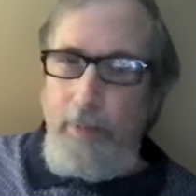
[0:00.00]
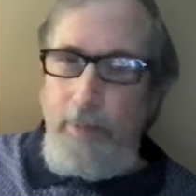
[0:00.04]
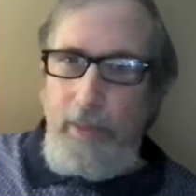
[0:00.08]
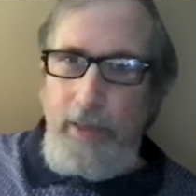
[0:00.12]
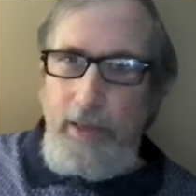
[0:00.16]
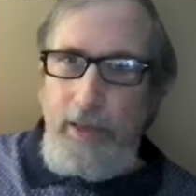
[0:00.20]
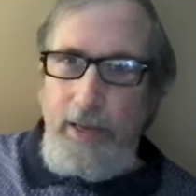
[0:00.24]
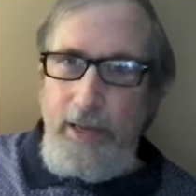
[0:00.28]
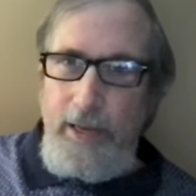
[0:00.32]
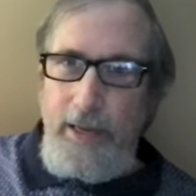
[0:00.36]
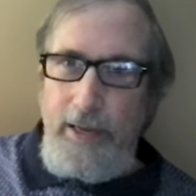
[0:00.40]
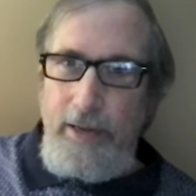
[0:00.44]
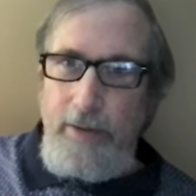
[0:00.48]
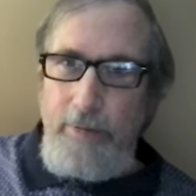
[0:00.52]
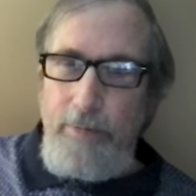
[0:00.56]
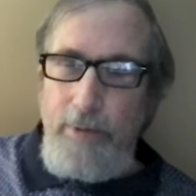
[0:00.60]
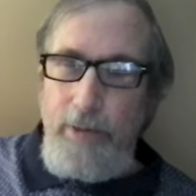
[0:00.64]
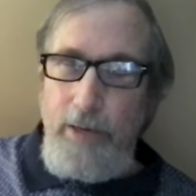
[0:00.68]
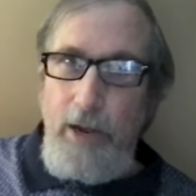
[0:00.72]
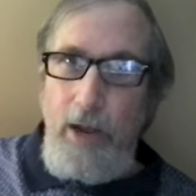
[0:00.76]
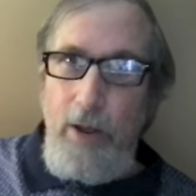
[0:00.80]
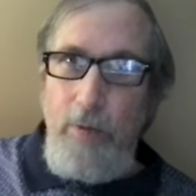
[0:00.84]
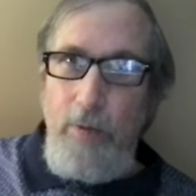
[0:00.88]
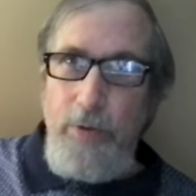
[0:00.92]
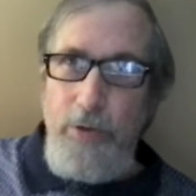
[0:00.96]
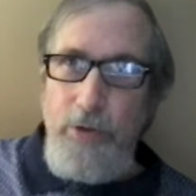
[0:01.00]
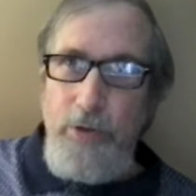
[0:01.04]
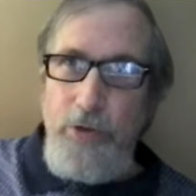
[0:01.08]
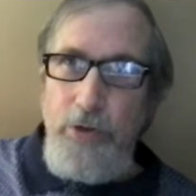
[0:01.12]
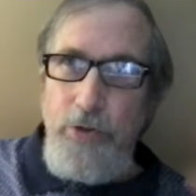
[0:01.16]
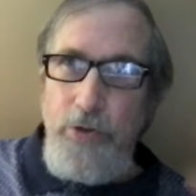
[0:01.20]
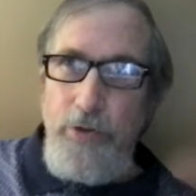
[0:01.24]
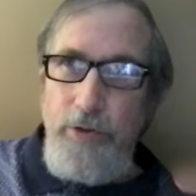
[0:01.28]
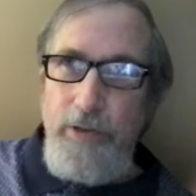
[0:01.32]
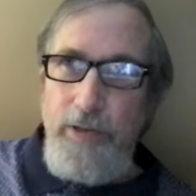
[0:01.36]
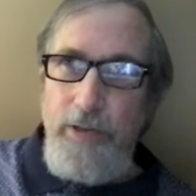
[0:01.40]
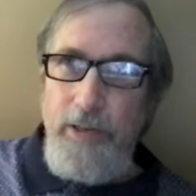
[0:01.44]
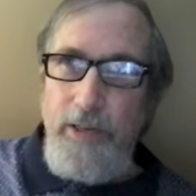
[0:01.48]
thinking, but I was
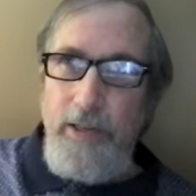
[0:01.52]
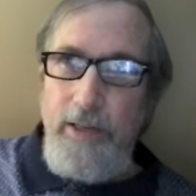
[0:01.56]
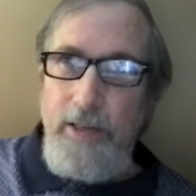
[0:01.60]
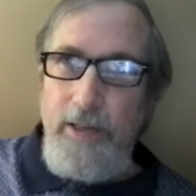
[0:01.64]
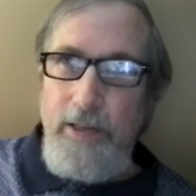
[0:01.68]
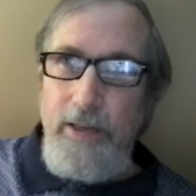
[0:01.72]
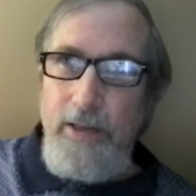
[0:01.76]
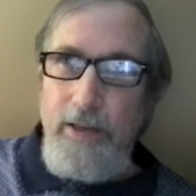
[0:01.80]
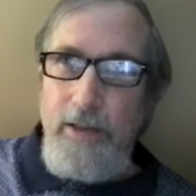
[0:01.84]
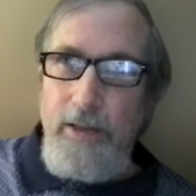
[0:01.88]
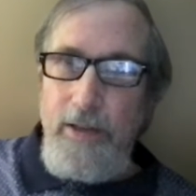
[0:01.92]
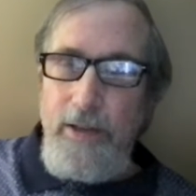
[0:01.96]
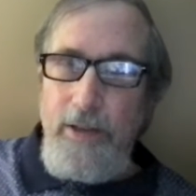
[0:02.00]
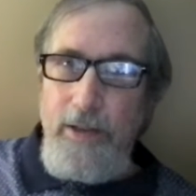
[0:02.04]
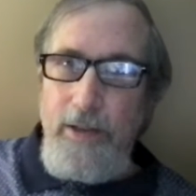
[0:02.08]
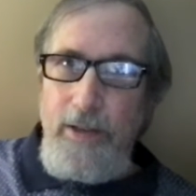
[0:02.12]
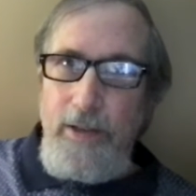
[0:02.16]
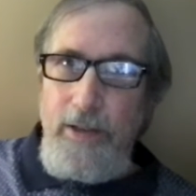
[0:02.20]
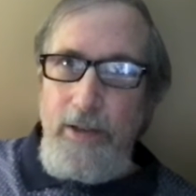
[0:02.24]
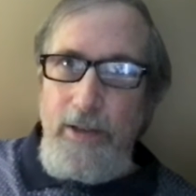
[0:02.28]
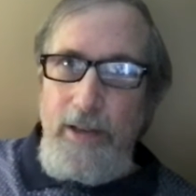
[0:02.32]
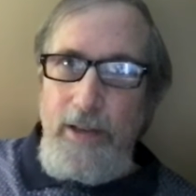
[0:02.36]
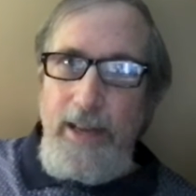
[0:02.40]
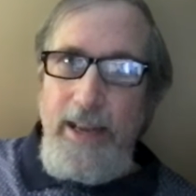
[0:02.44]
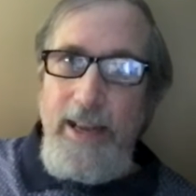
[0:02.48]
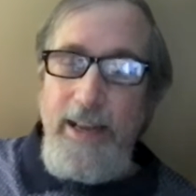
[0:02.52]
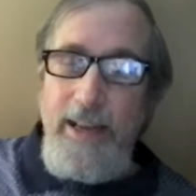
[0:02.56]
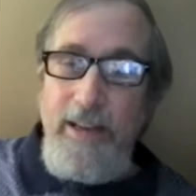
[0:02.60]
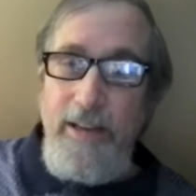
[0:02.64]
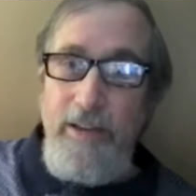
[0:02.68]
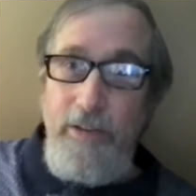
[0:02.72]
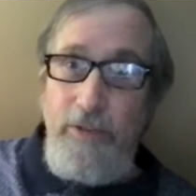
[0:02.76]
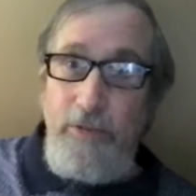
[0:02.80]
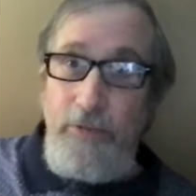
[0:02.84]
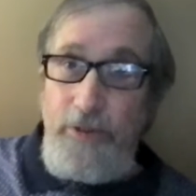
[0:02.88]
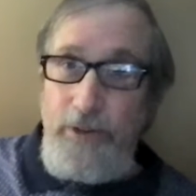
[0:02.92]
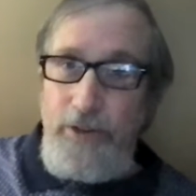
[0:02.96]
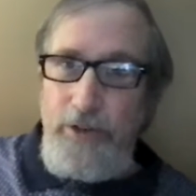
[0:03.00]
using
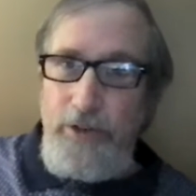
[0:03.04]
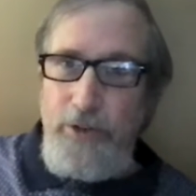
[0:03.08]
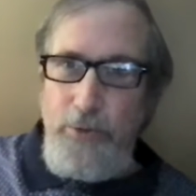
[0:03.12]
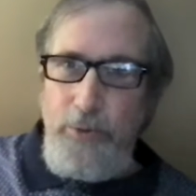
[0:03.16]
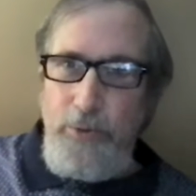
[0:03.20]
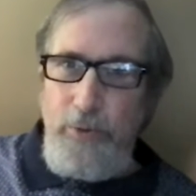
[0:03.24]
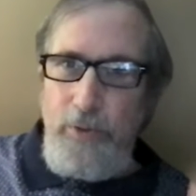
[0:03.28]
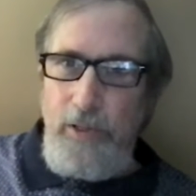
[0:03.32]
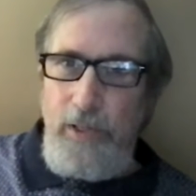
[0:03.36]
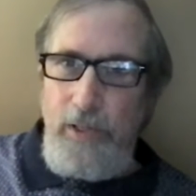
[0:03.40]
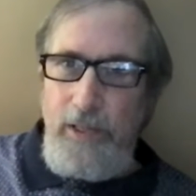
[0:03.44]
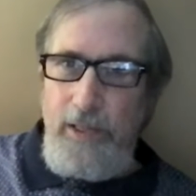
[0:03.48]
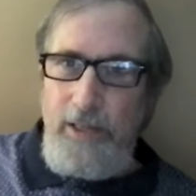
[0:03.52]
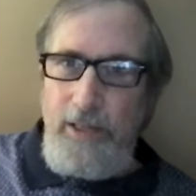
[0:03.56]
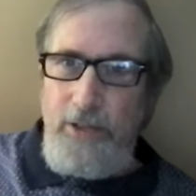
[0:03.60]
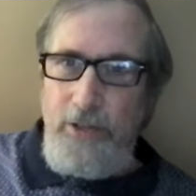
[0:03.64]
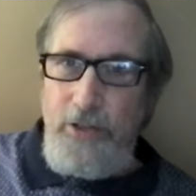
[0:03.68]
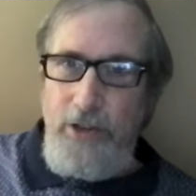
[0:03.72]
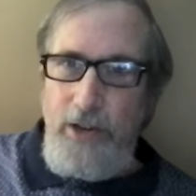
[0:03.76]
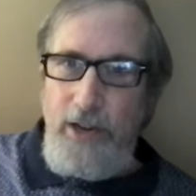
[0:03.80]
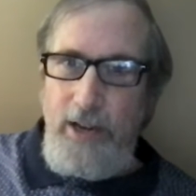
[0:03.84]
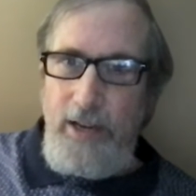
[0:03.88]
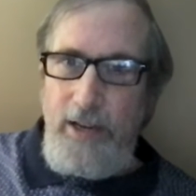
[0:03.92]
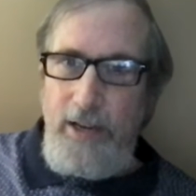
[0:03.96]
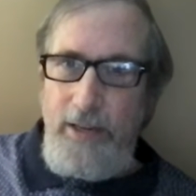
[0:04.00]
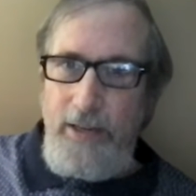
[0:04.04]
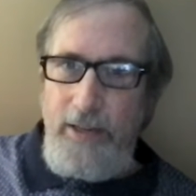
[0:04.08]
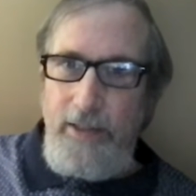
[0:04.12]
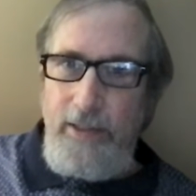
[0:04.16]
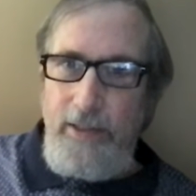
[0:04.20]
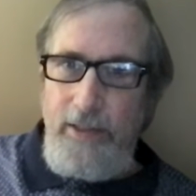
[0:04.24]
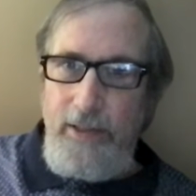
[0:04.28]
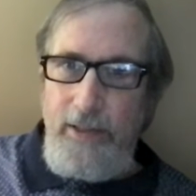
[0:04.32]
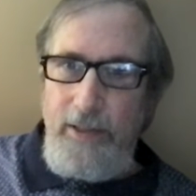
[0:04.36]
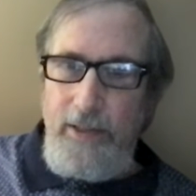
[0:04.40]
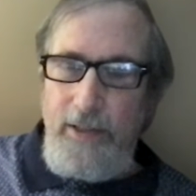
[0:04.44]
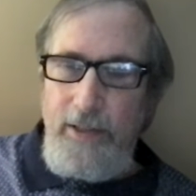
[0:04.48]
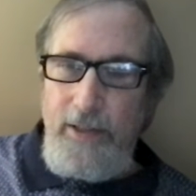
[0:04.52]
his visual cliche
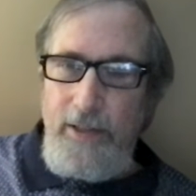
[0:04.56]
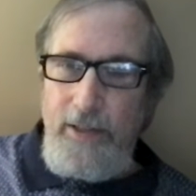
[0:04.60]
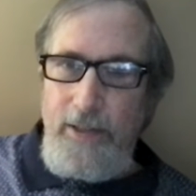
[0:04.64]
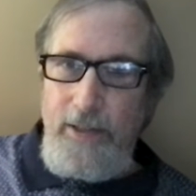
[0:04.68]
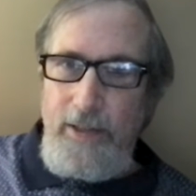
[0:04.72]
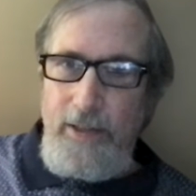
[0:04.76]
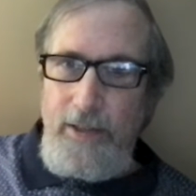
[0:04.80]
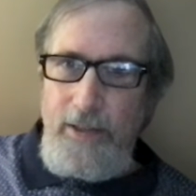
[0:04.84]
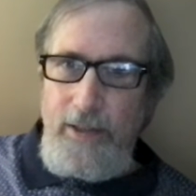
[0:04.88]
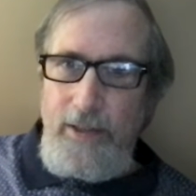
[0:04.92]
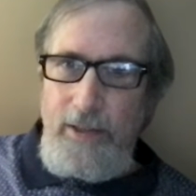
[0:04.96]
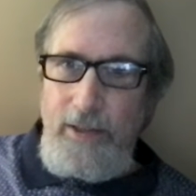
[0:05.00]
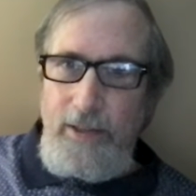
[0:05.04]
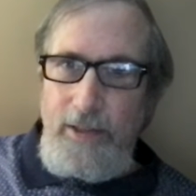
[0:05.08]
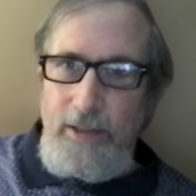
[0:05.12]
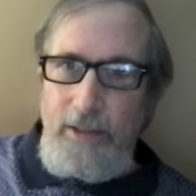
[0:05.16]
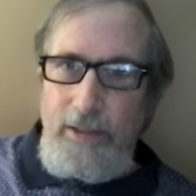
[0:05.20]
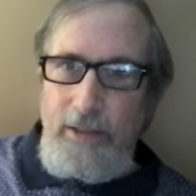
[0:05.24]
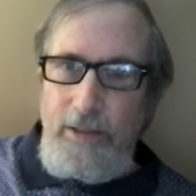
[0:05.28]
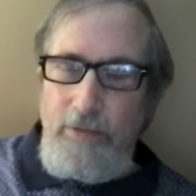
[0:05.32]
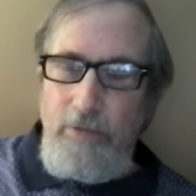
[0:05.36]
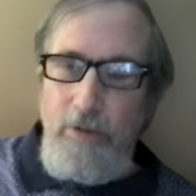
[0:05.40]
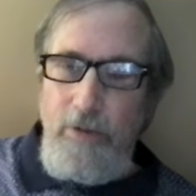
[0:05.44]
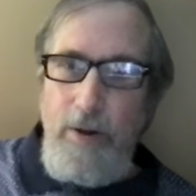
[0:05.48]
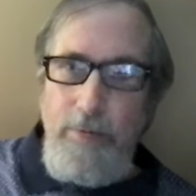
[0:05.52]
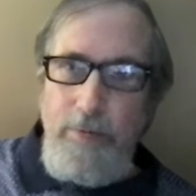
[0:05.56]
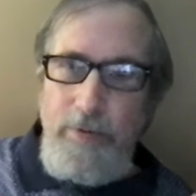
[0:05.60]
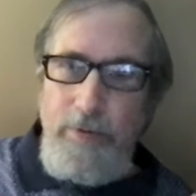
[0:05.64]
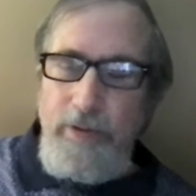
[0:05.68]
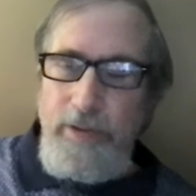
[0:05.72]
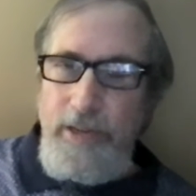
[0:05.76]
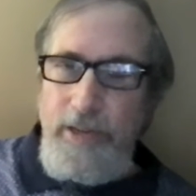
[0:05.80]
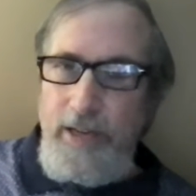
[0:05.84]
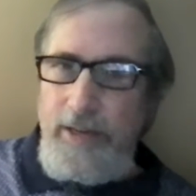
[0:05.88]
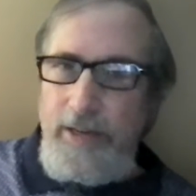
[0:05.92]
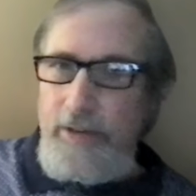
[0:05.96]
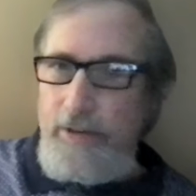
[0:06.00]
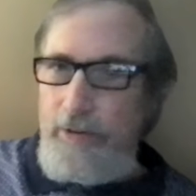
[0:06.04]
to
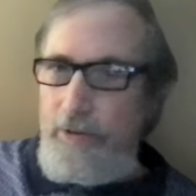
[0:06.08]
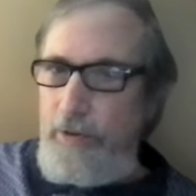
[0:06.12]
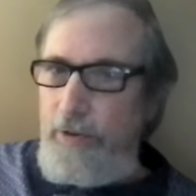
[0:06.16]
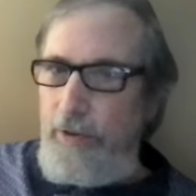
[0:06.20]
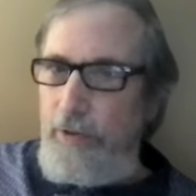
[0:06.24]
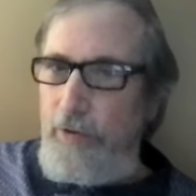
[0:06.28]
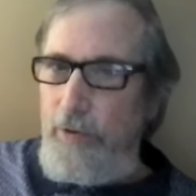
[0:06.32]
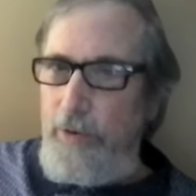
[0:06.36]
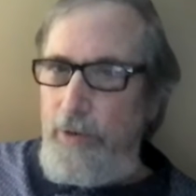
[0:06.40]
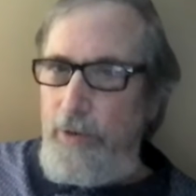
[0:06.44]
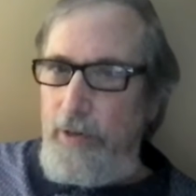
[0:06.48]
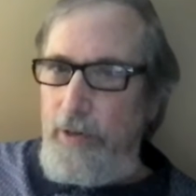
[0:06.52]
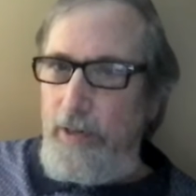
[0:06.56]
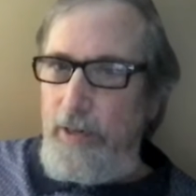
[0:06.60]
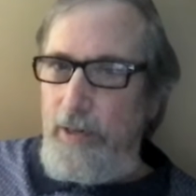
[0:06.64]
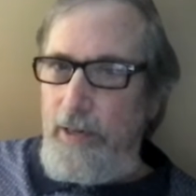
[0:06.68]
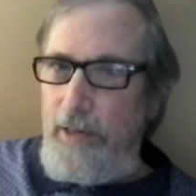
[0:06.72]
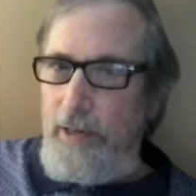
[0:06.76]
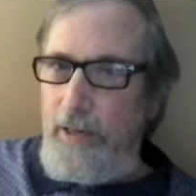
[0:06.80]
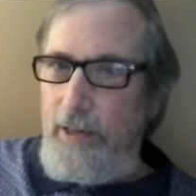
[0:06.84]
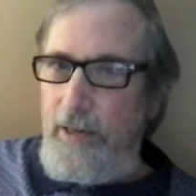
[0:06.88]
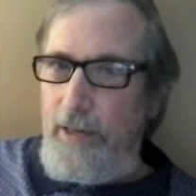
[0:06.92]
represent New York.